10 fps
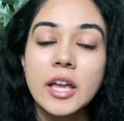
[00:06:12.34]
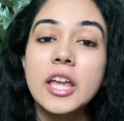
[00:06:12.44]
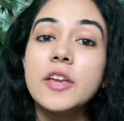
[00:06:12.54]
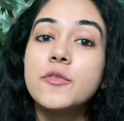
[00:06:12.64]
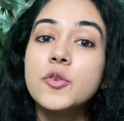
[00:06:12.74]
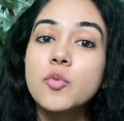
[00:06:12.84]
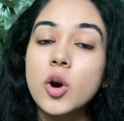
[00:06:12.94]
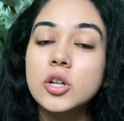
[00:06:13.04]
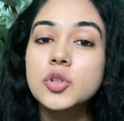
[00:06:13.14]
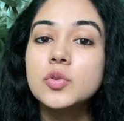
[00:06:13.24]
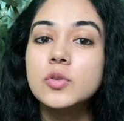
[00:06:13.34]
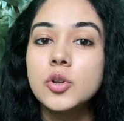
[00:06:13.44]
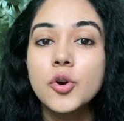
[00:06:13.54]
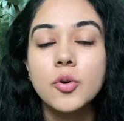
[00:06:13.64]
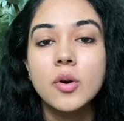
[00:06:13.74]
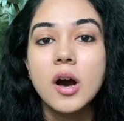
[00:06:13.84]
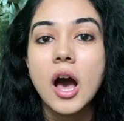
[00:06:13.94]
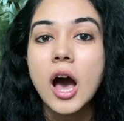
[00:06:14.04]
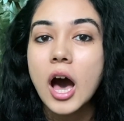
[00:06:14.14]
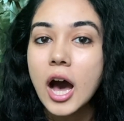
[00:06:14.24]
If you want to know
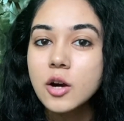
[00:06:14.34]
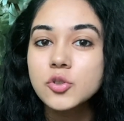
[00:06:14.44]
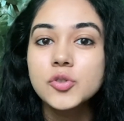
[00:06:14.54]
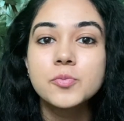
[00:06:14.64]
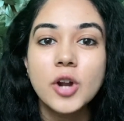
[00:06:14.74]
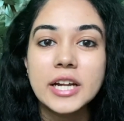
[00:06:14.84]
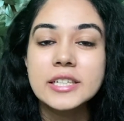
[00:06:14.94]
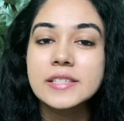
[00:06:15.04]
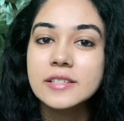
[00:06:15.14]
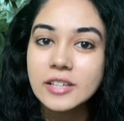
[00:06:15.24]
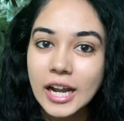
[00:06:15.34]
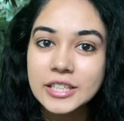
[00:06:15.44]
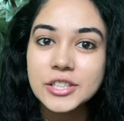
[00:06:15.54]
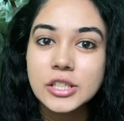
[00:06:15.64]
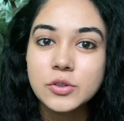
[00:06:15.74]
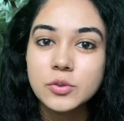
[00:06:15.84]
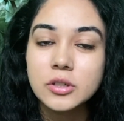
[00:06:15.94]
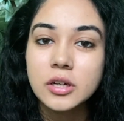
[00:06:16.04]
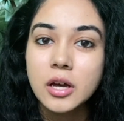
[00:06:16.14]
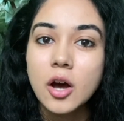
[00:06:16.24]
how to practice gratitude
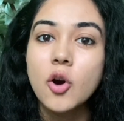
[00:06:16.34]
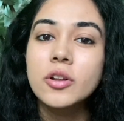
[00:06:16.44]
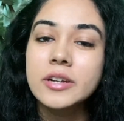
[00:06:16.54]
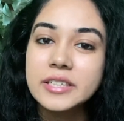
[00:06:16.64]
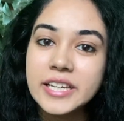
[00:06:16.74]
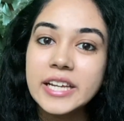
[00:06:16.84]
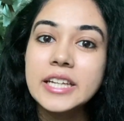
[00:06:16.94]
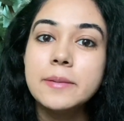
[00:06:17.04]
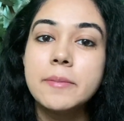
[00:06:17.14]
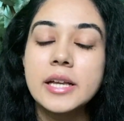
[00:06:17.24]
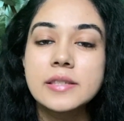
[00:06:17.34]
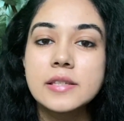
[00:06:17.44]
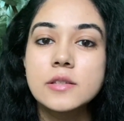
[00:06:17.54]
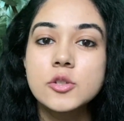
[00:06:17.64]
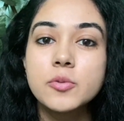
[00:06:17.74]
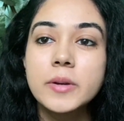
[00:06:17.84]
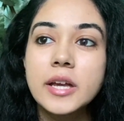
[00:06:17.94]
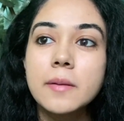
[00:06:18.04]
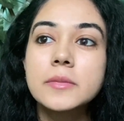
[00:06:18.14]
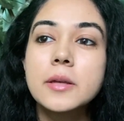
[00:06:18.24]
on a daily basis to
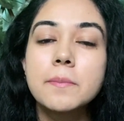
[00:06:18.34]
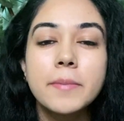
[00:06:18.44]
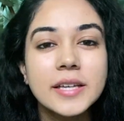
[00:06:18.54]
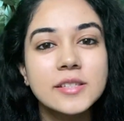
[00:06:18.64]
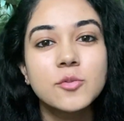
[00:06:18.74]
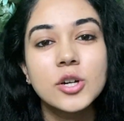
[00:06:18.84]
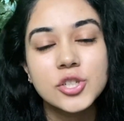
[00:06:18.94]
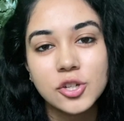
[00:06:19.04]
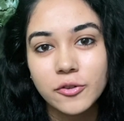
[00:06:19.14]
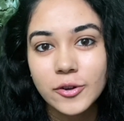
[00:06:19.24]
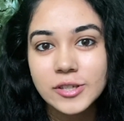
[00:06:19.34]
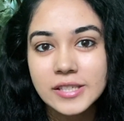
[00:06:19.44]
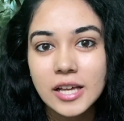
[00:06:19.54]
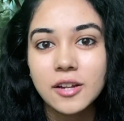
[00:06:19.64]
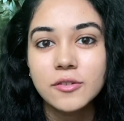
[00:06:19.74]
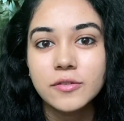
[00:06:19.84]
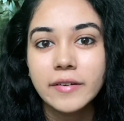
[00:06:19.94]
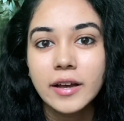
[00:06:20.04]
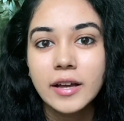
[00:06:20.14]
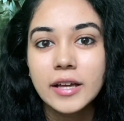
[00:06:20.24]
become the best version of yourself
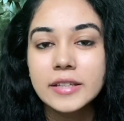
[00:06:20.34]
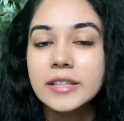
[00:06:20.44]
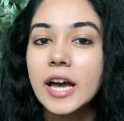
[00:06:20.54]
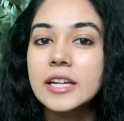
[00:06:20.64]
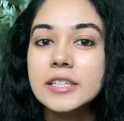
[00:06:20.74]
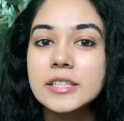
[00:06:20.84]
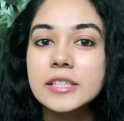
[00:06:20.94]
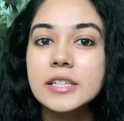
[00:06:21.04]
that